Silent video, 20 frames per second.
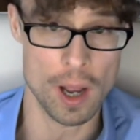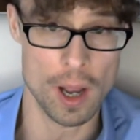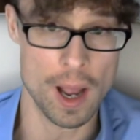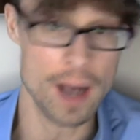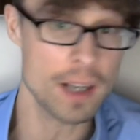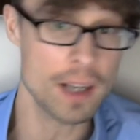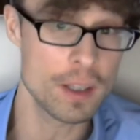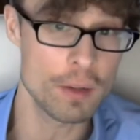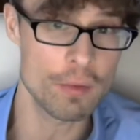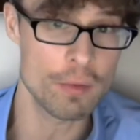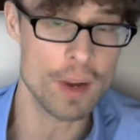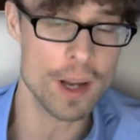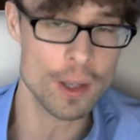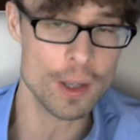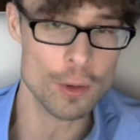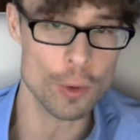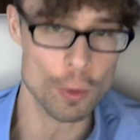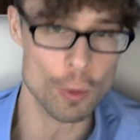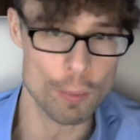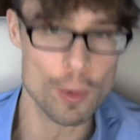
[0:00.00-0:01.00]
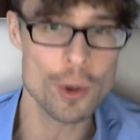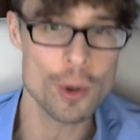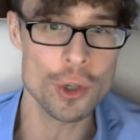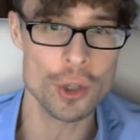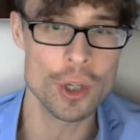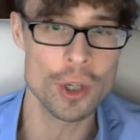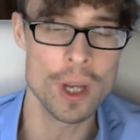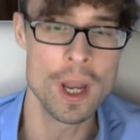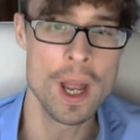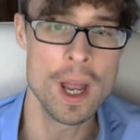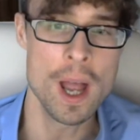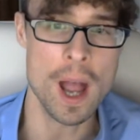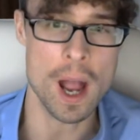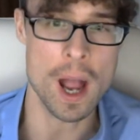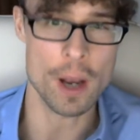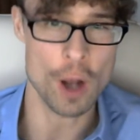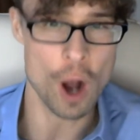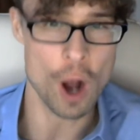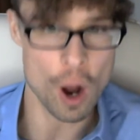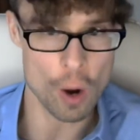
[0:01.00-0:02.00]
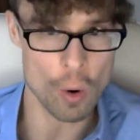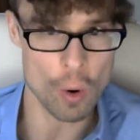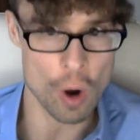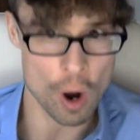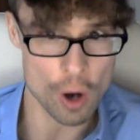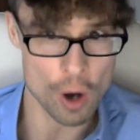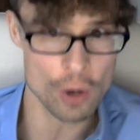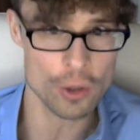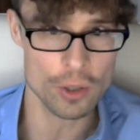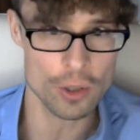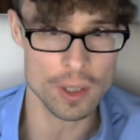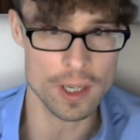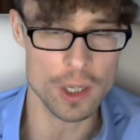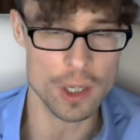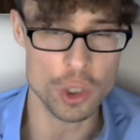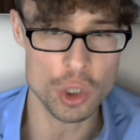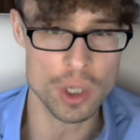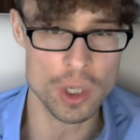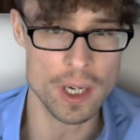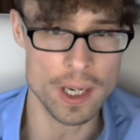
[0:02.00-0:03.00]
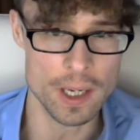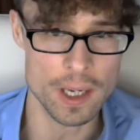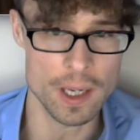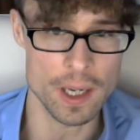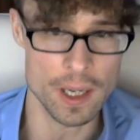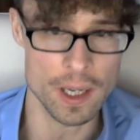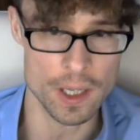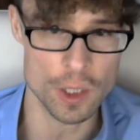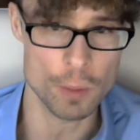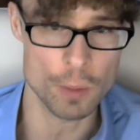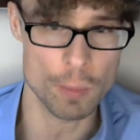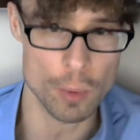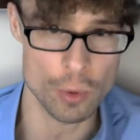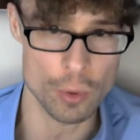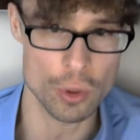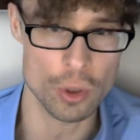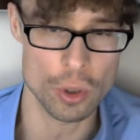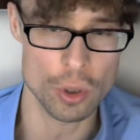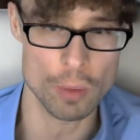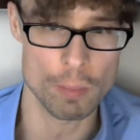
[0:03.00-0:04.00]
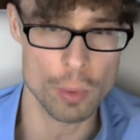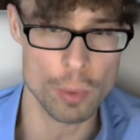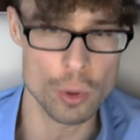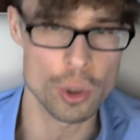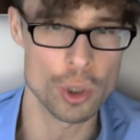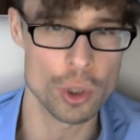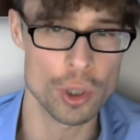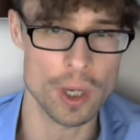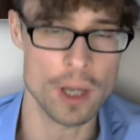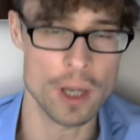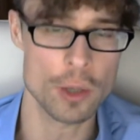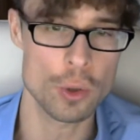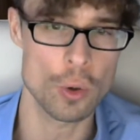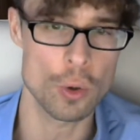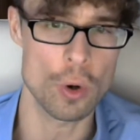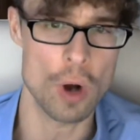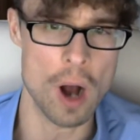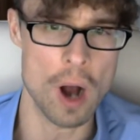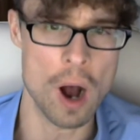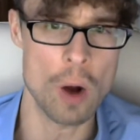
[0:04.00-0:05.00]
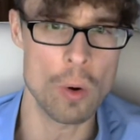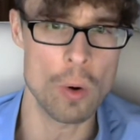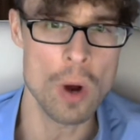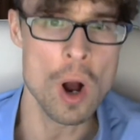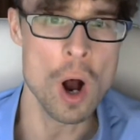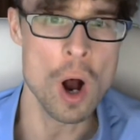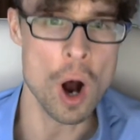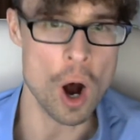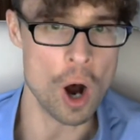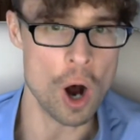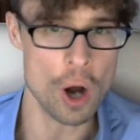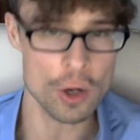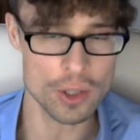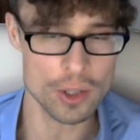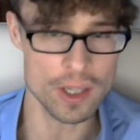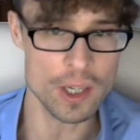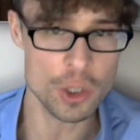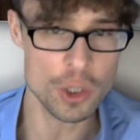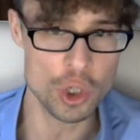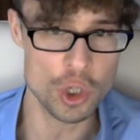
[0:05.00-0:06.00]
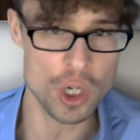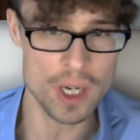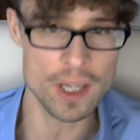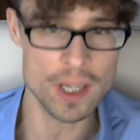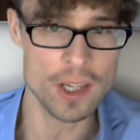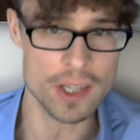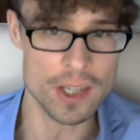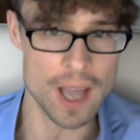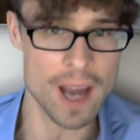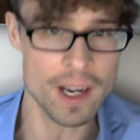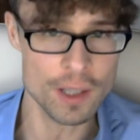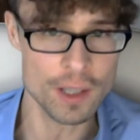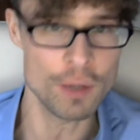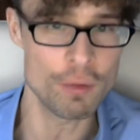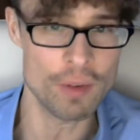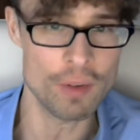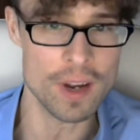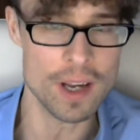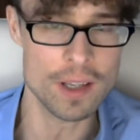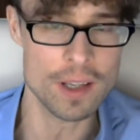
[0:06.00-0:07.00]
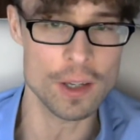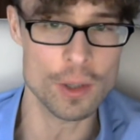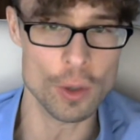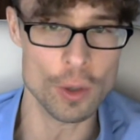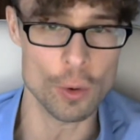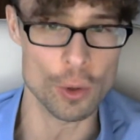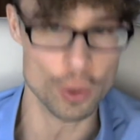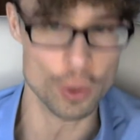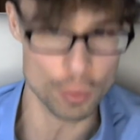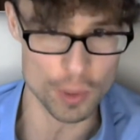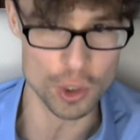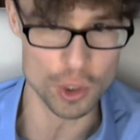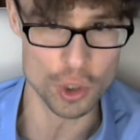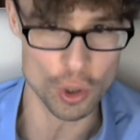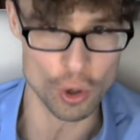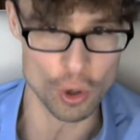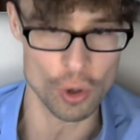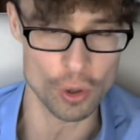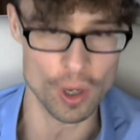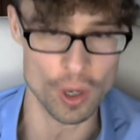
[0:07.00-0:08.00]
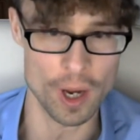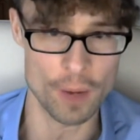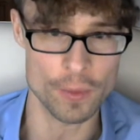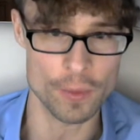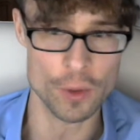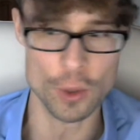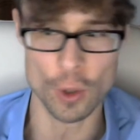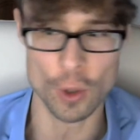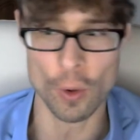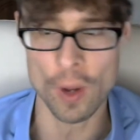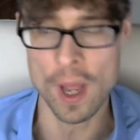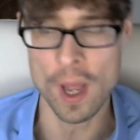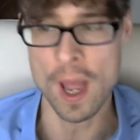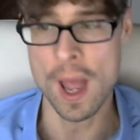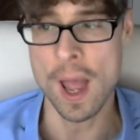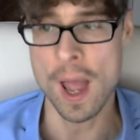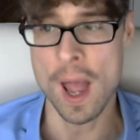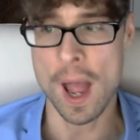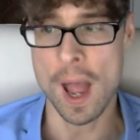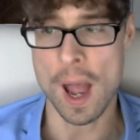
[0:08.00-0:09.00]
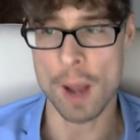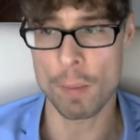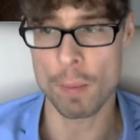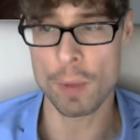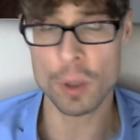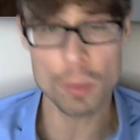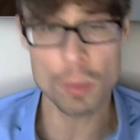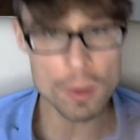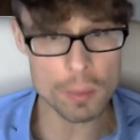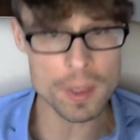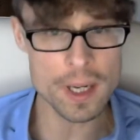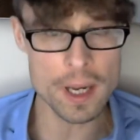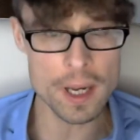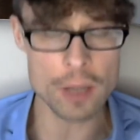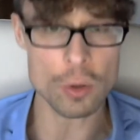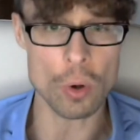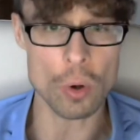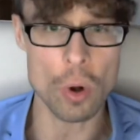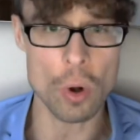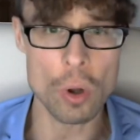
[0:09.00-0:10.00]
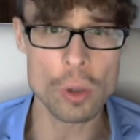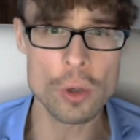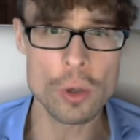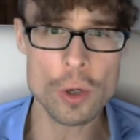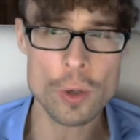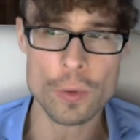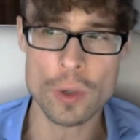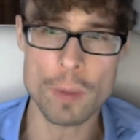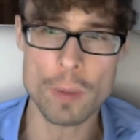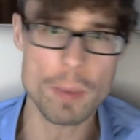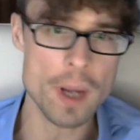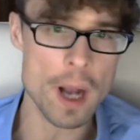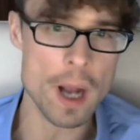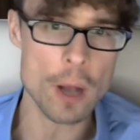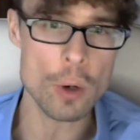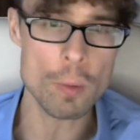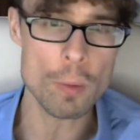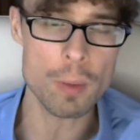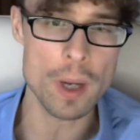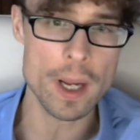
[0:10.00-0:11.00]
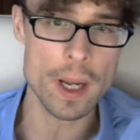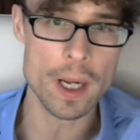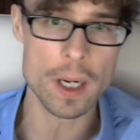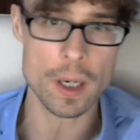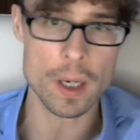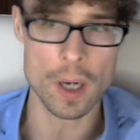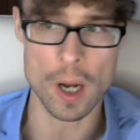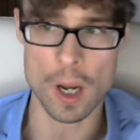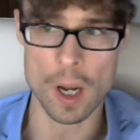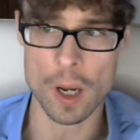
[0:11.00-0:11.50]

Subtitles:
activated or pushed, and how hard each key is pushed. So how hard each gene is activated or switched on. But when we get older, the piano player